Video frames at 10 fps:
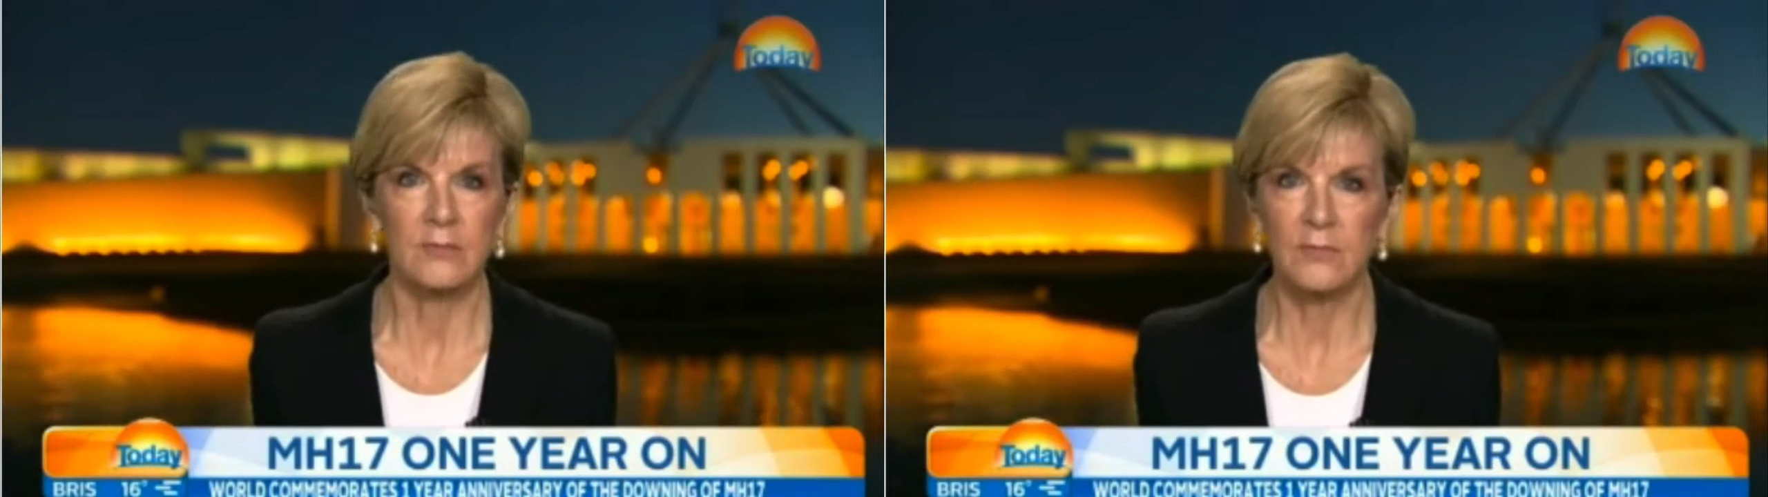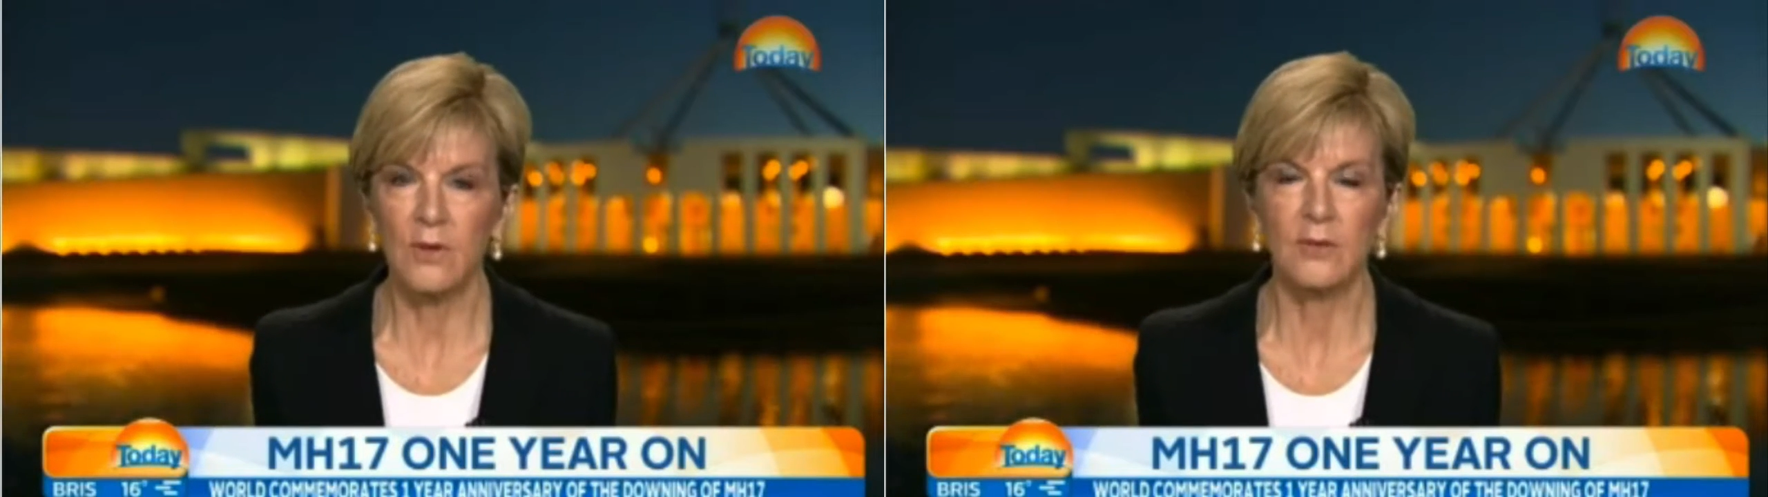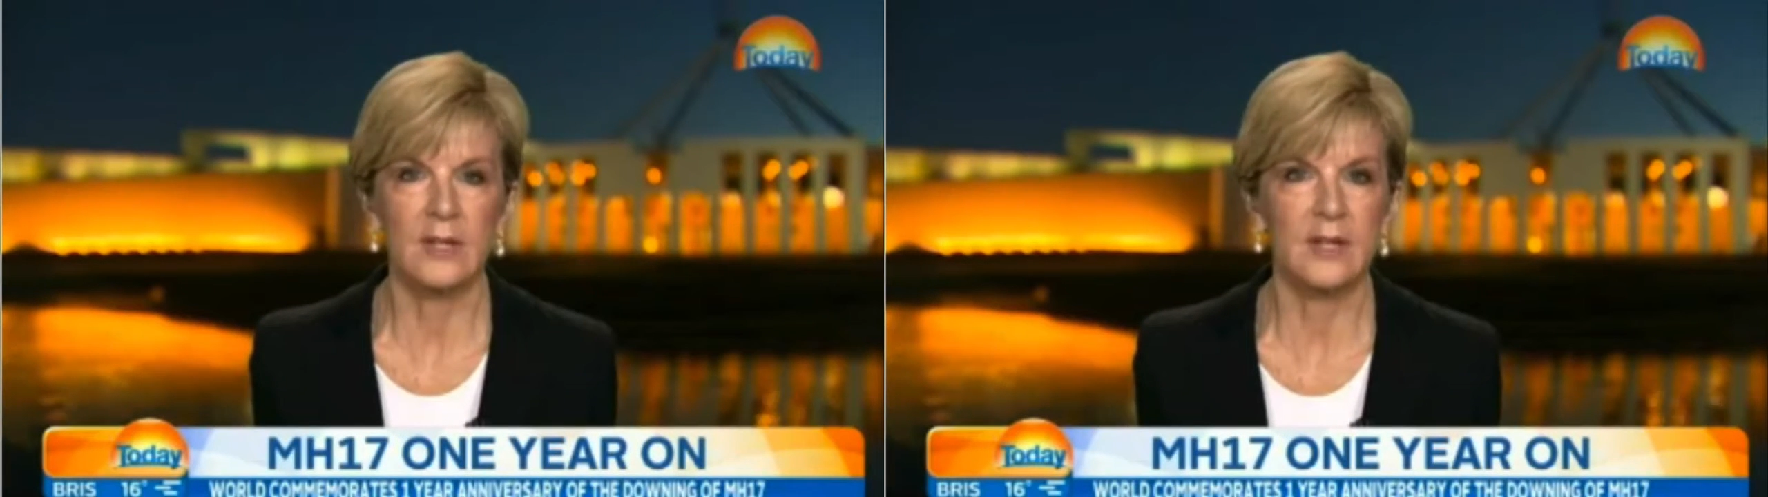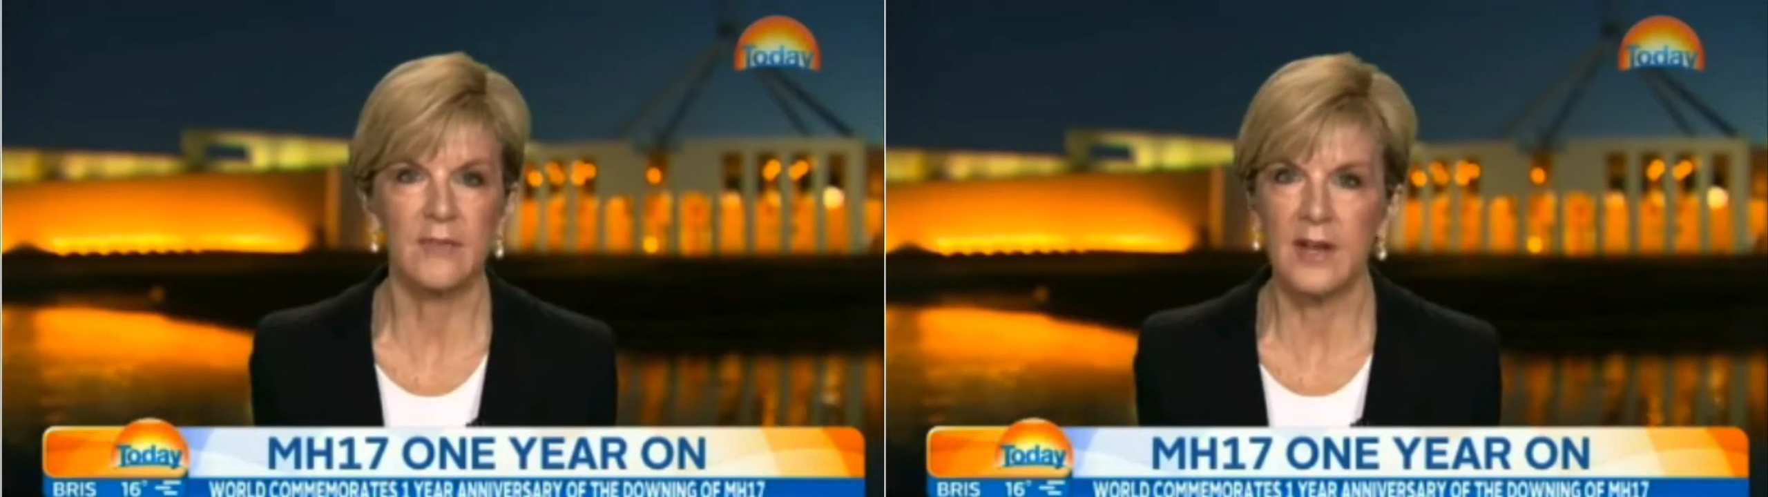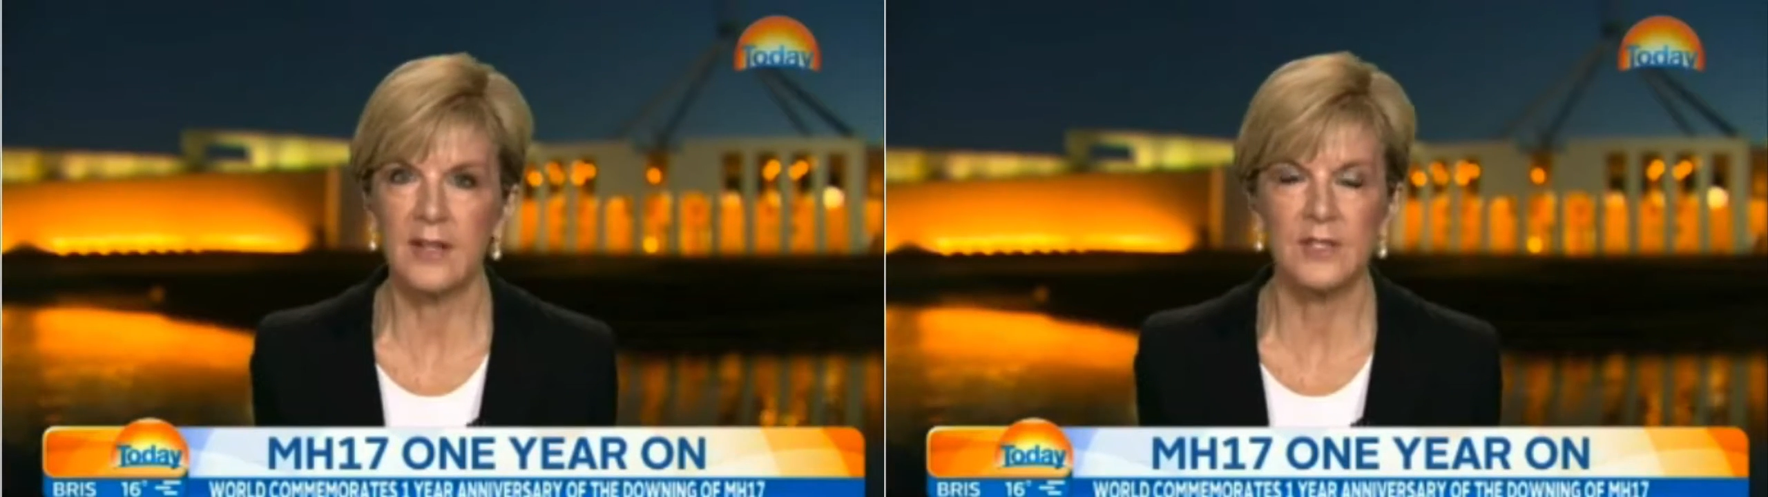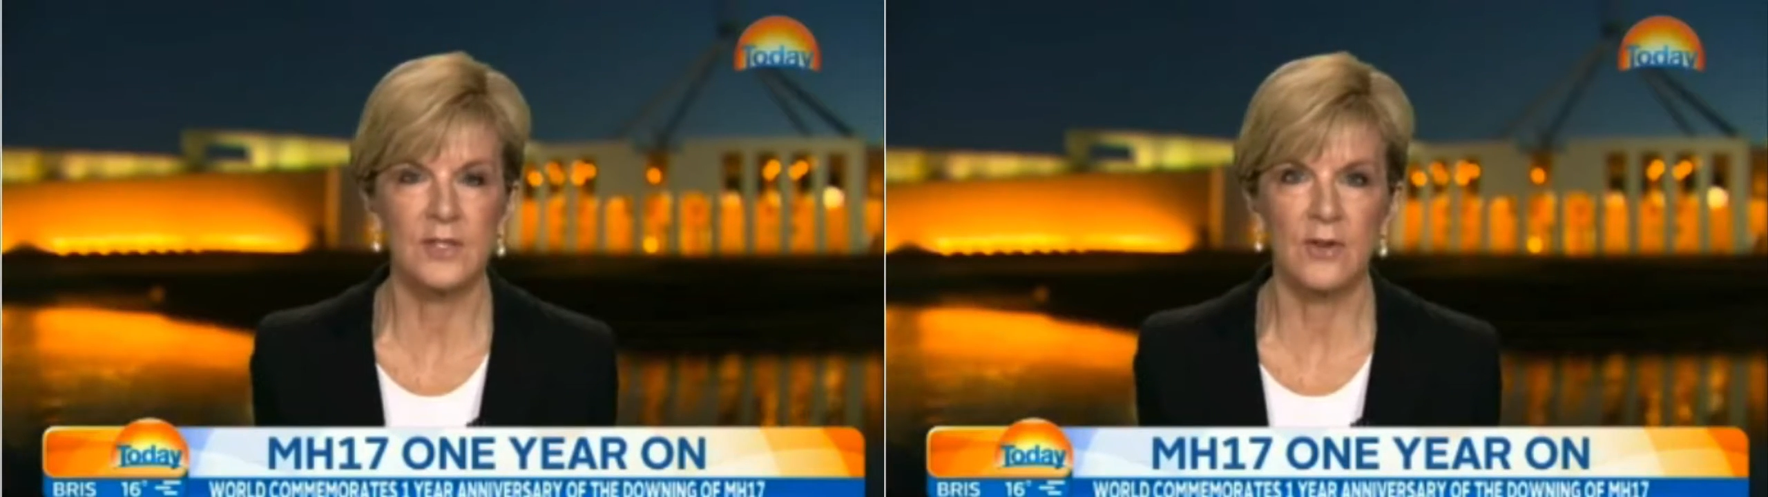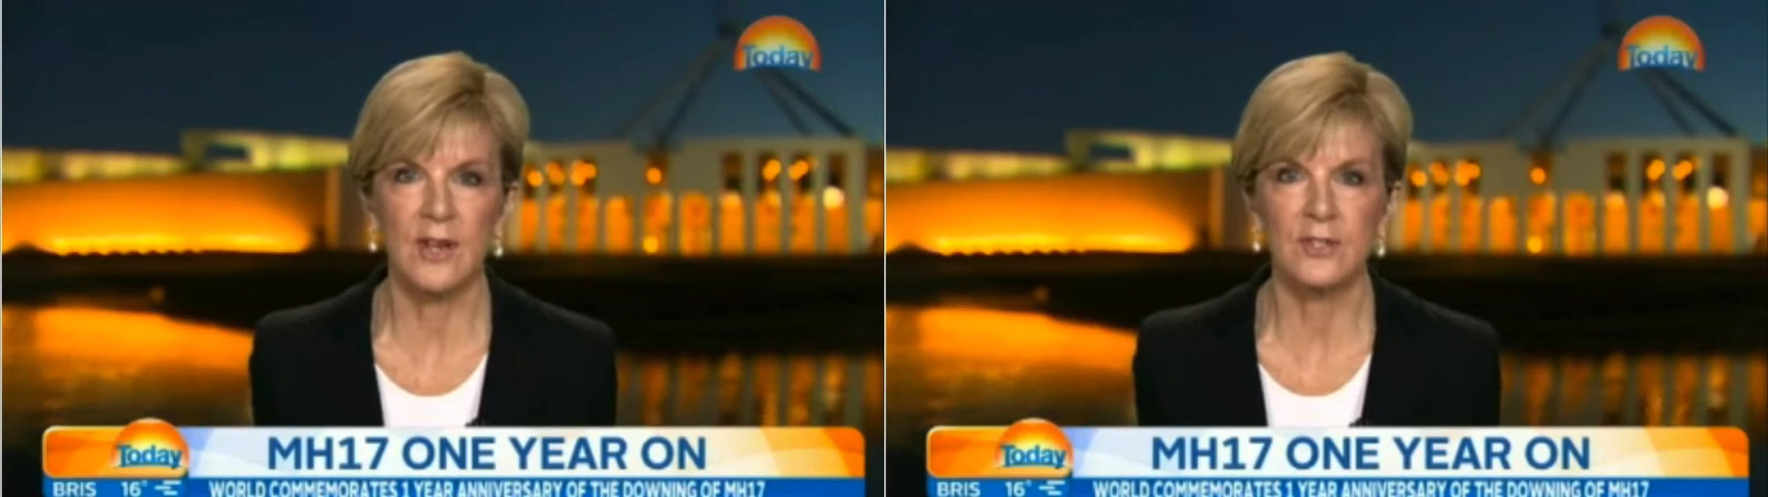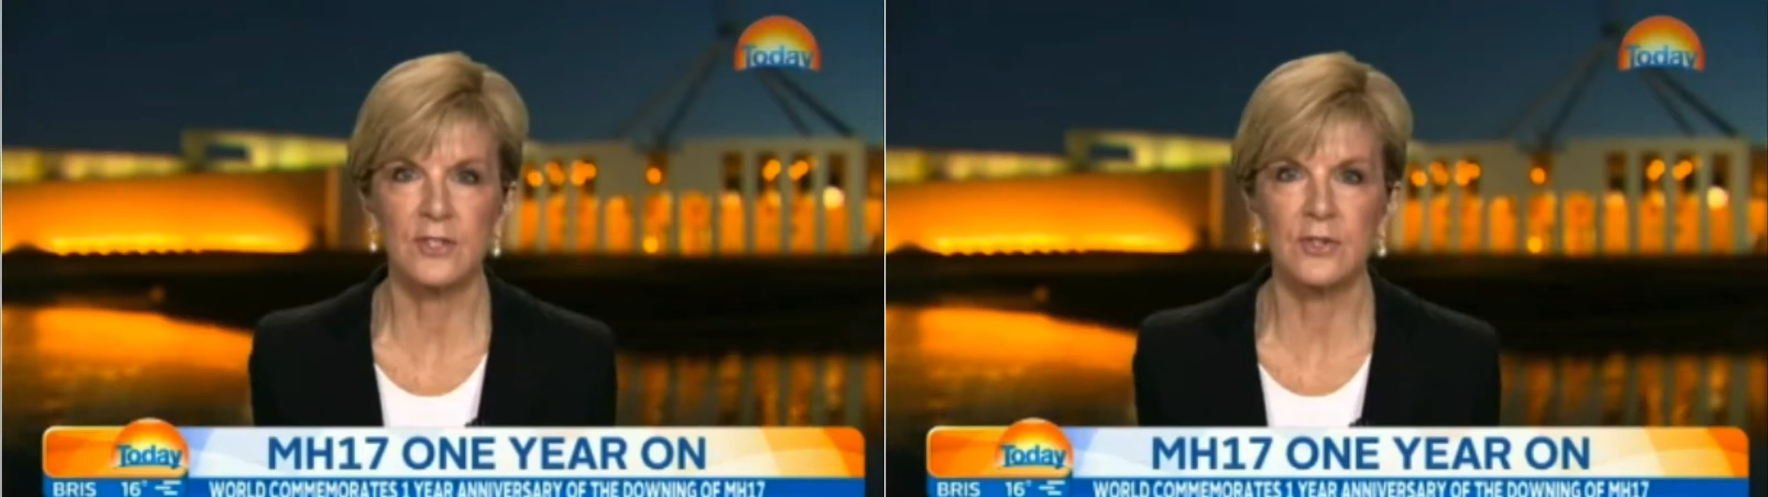not leave any stone
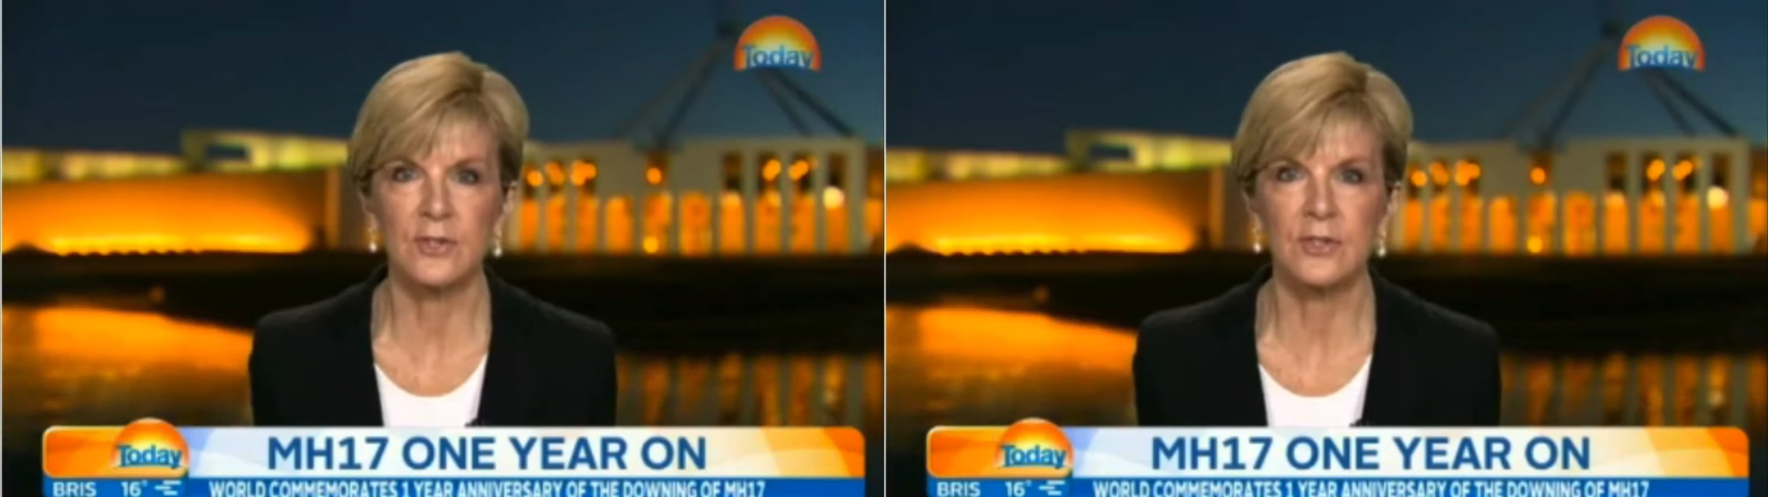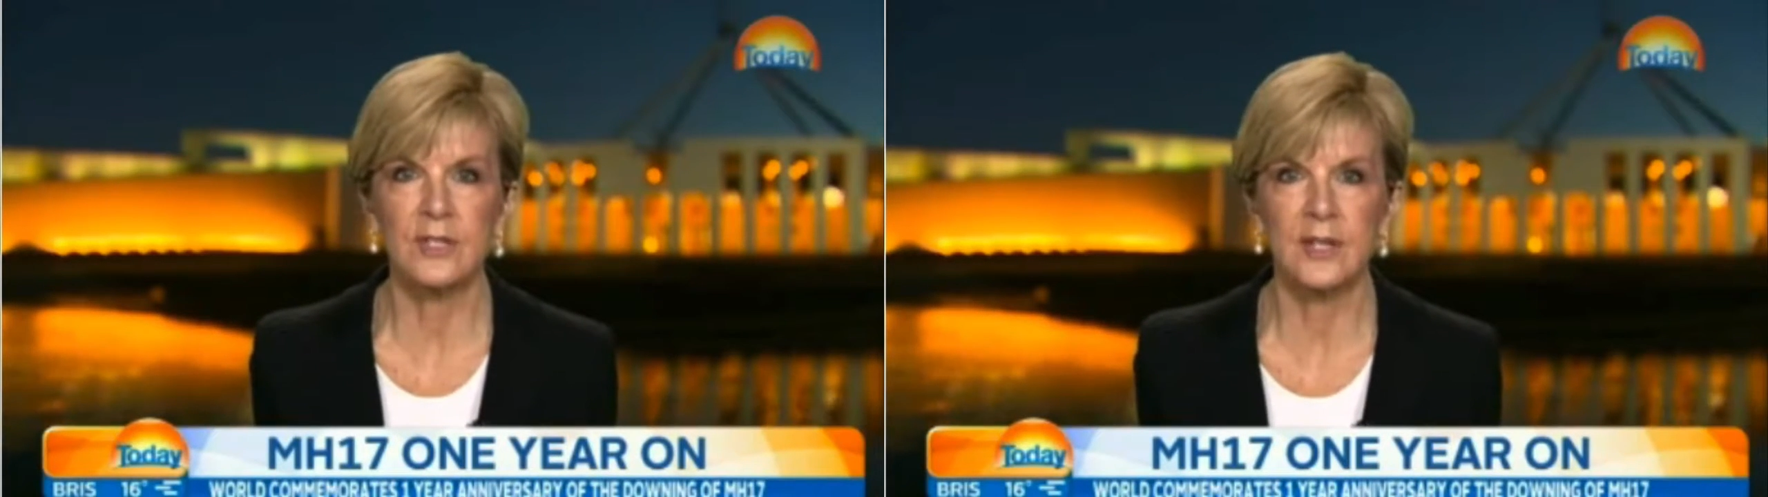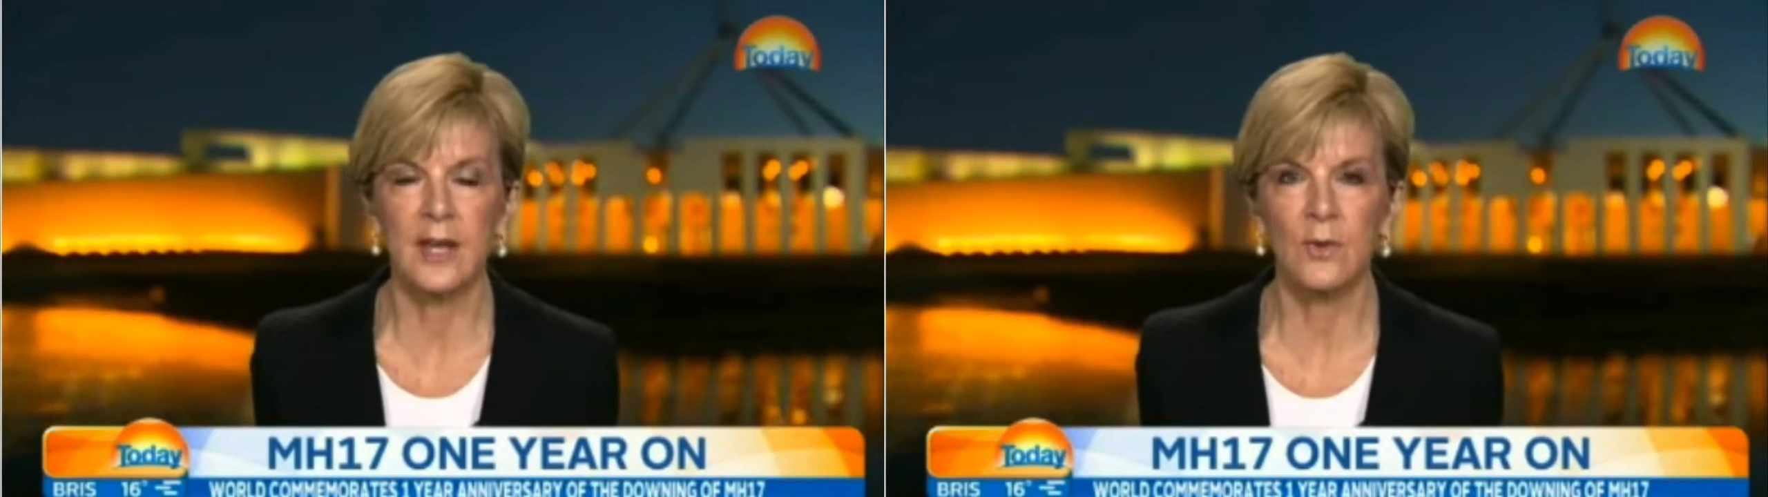unturned in our